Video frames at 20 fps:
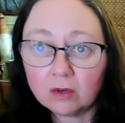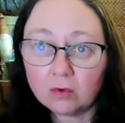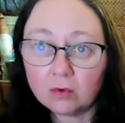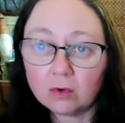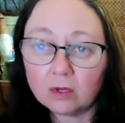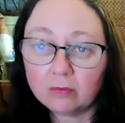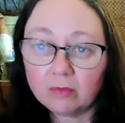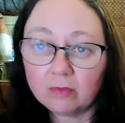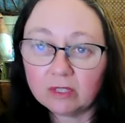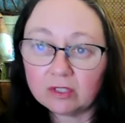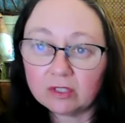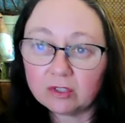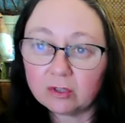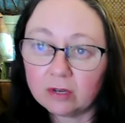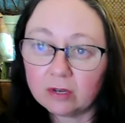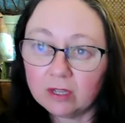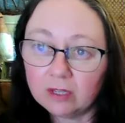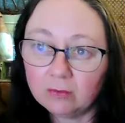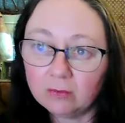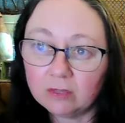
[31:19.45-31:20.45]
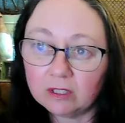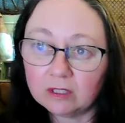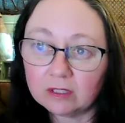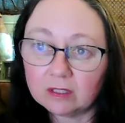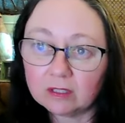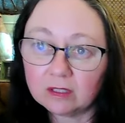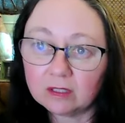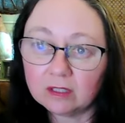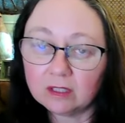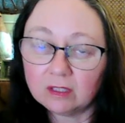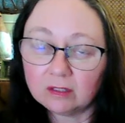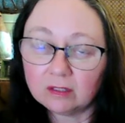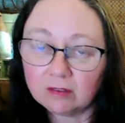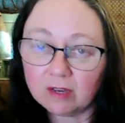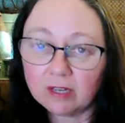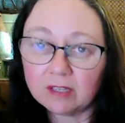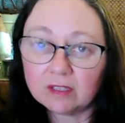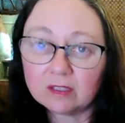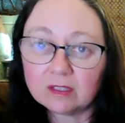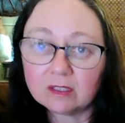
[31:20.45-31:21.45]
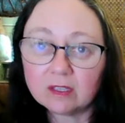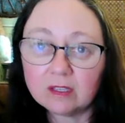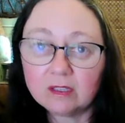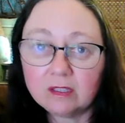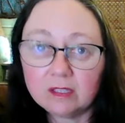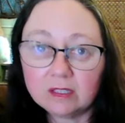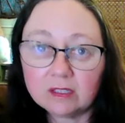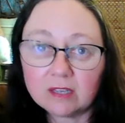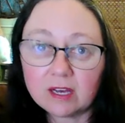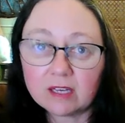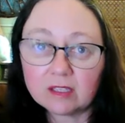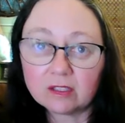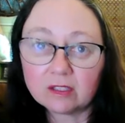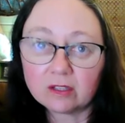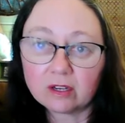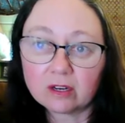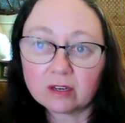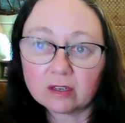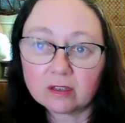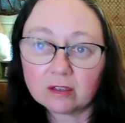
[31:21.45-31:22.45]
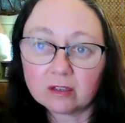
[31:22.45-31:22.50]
while mistreatment invites disaster.